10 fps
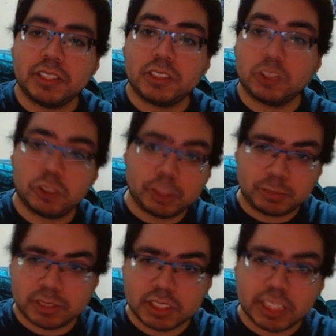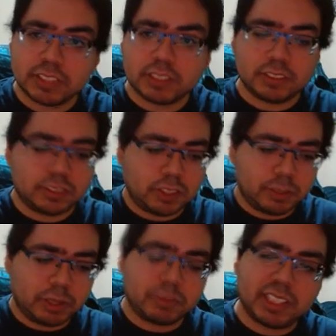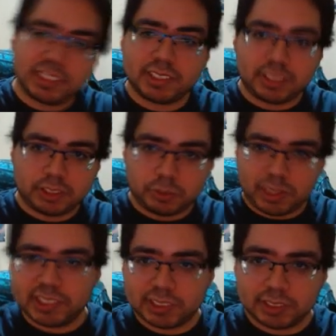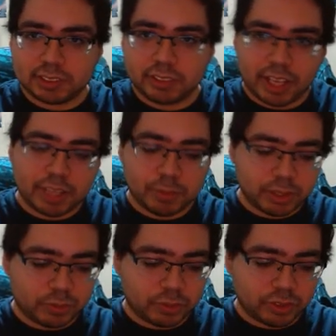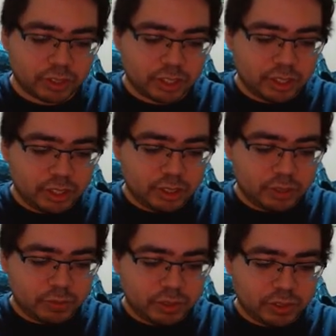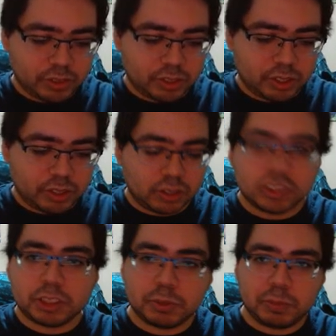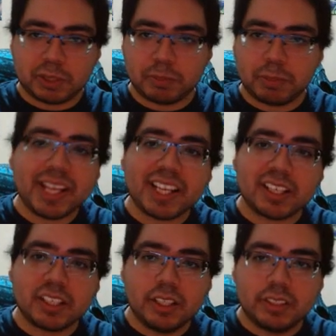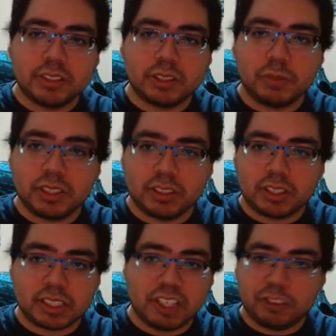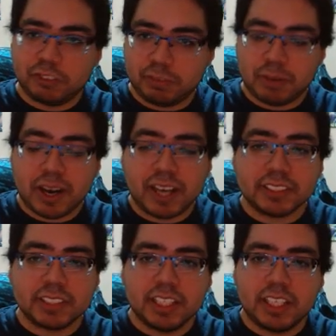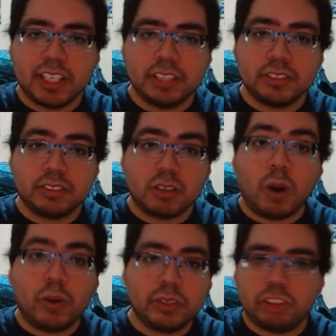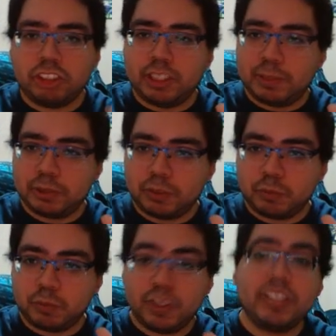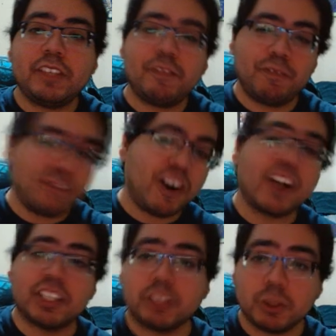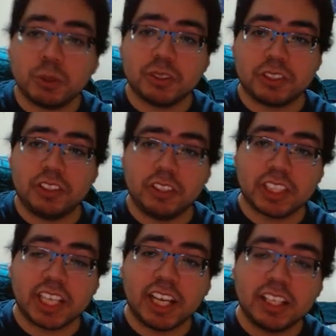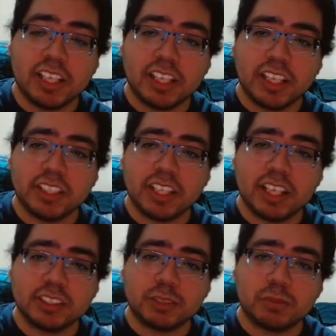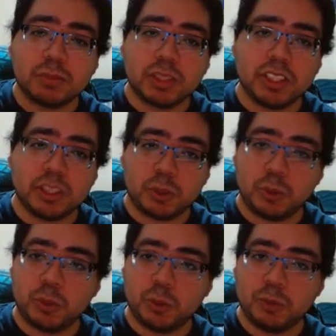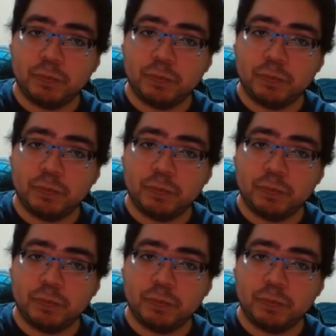is the ship designs, because it's all about racing. It's a racing anime with all these people competing to win, like, the ultimate prize. And all the ships are really fucking cool to look at. Like, they got some really cool